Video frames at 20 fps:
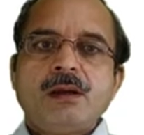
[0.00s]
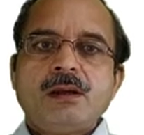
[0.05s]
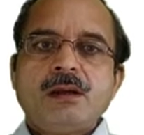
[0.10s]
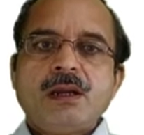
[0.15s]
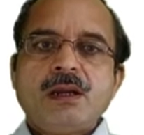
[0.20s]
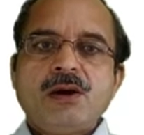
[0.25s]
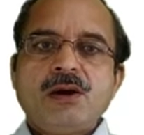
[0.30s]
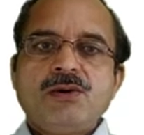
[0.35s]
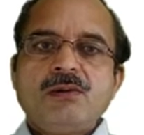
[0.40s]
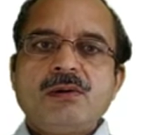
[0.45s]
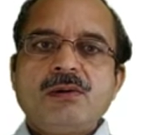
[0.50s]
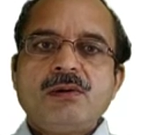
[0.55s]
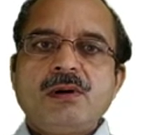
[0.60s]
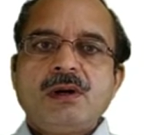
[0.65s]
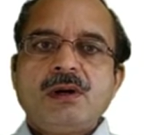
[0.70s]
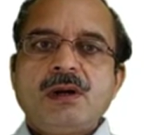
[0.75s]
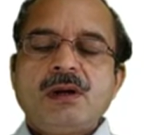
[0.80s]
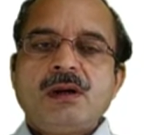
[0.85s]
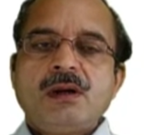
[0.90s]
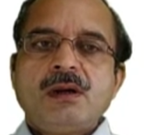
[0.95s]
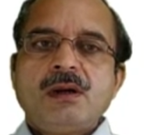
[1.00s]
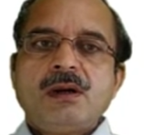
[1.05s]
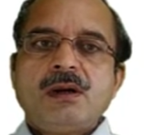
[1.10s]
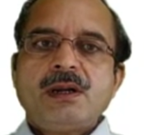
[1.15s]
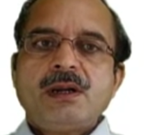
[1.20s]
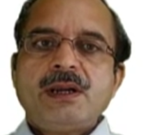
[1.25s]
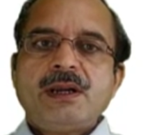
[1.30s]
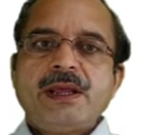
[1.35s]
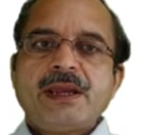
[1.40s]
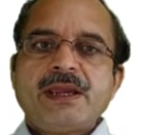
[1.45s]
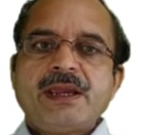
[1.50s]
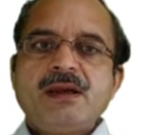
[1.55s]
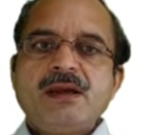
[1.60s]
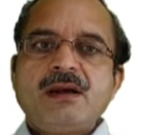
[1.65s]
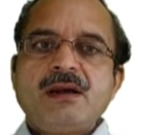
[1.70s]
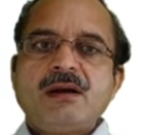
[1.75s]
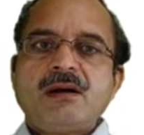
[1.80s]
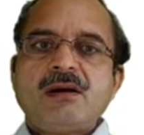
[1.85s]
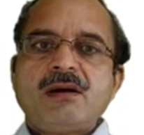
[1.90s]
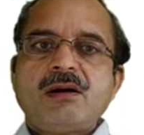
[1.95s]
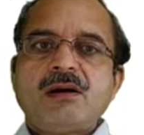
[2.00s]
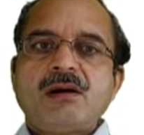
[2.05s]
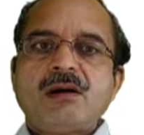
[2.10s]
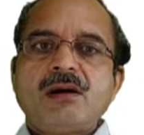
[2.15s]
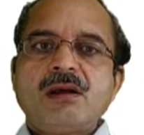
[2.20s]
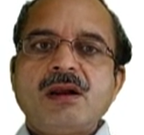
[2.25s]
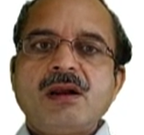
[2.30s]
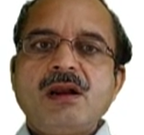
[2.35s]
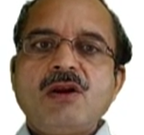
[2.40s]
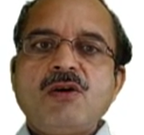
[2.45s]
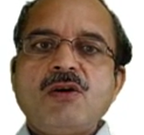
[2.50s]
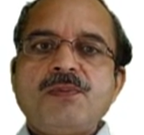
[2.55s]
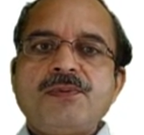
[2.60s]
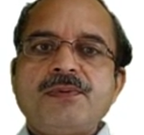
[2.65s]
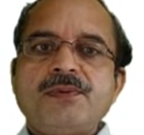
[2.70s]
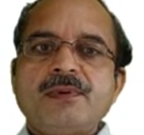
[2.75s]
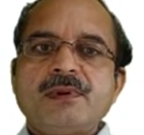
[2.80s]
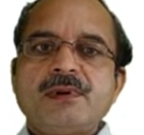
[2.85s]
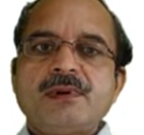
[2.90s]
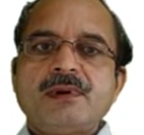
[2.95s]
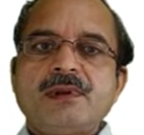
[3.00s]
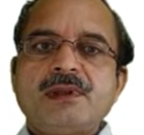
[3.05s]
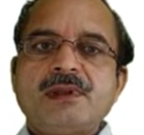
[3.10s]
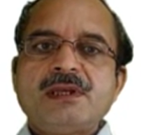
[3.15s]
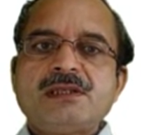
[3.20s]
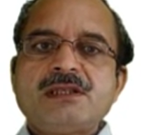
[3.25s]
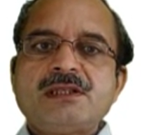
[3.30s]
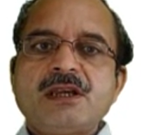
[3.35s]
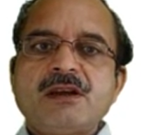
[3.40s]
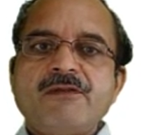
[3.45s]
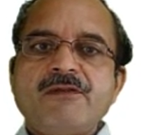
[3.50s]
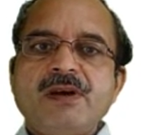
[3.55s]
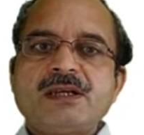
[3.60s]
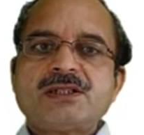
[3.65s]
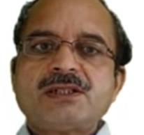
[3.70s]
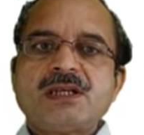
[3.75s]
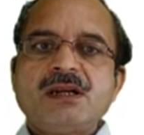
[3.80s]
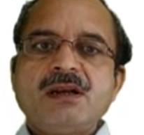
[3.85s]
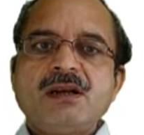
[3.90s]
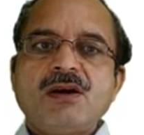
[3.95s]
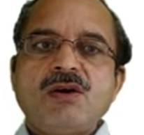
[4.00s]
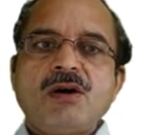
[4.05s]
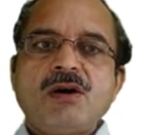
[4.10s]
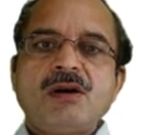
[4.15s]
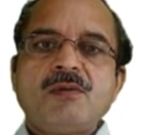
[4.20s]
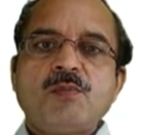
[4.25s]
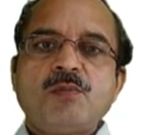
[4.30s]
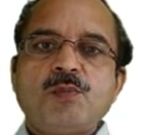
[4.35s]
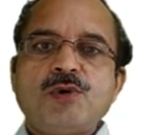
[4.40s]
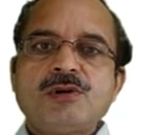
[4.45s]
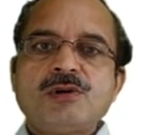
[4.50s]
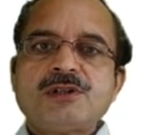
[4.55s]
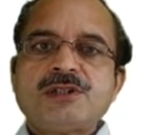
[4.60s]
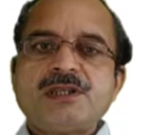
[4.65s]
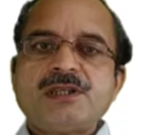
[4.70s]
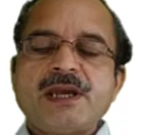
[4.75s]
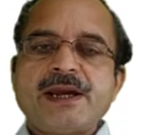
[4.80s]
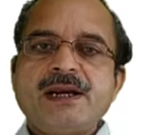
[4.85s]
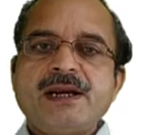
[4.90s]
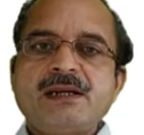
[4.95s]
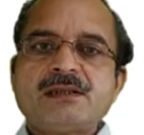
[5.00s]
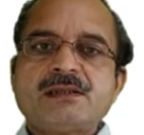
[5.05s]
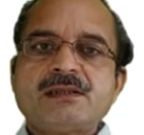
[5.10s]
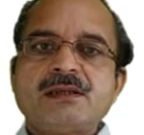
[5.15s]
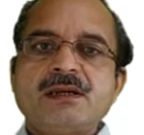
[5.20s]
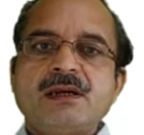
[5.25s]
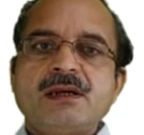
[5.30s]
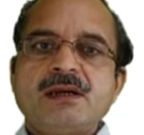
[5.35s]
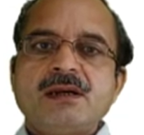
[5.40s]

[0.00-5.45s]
Now, taking curl of this equation on both sides,